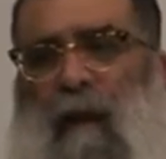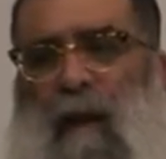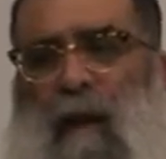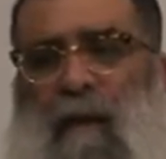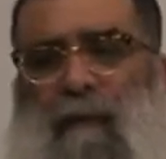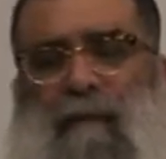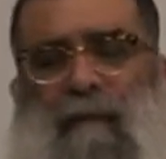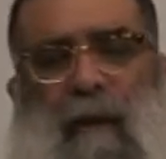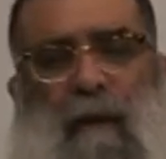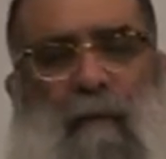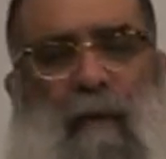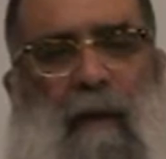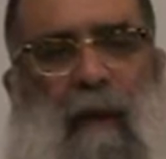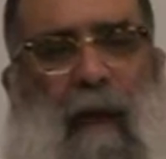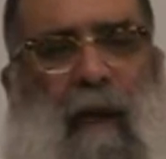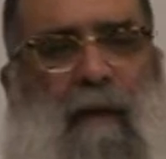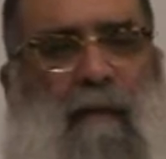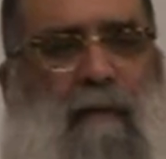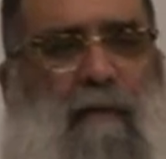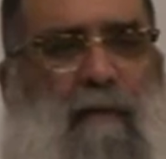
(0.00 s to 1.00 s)
And if
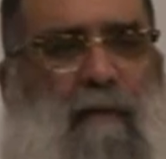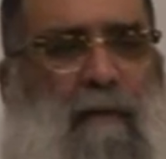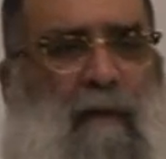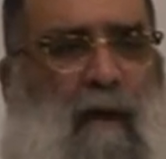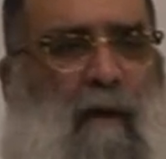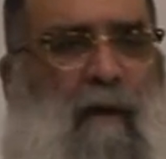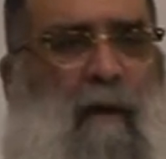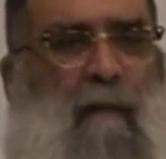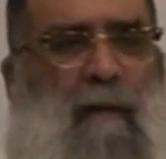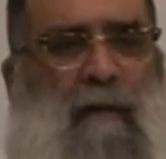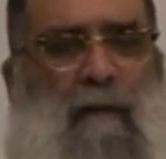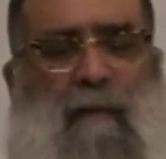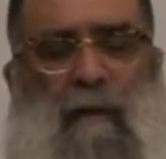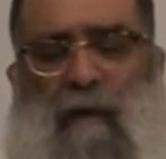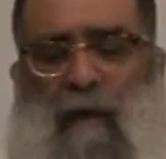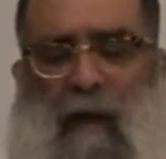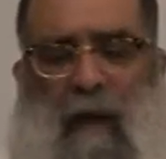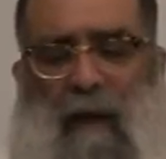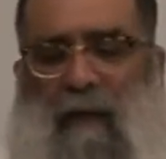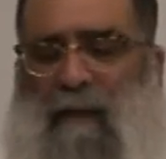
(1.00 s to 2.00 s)
somebody enters those arguments with
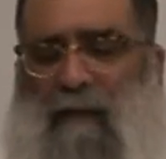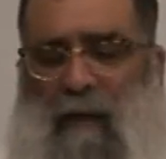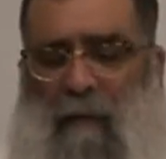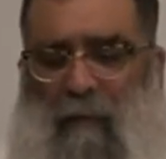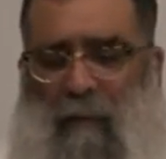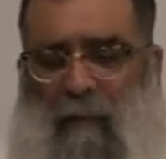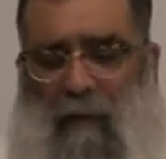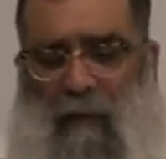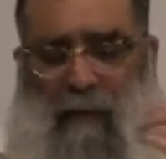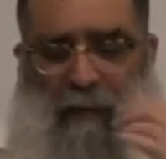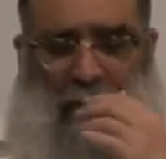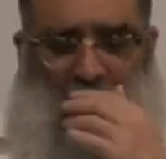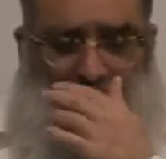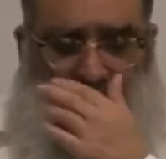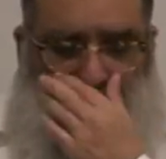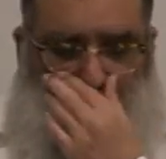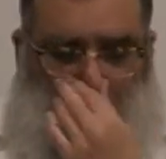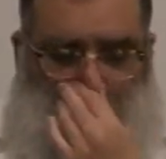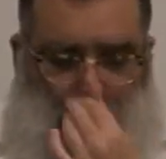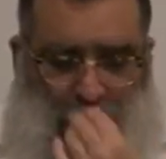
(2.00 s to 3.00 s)
you, you got to stop them on a
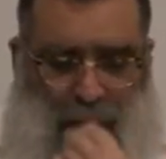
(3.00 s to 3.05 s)
dime.